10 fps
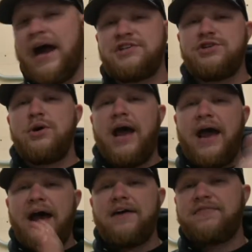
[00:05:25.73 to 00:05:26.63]
I do
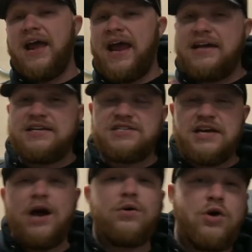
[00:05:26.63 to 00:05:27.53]
have a
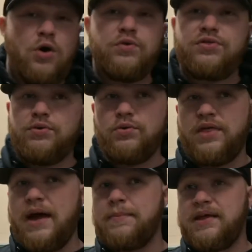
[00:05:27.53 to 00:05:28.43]
discount code through them.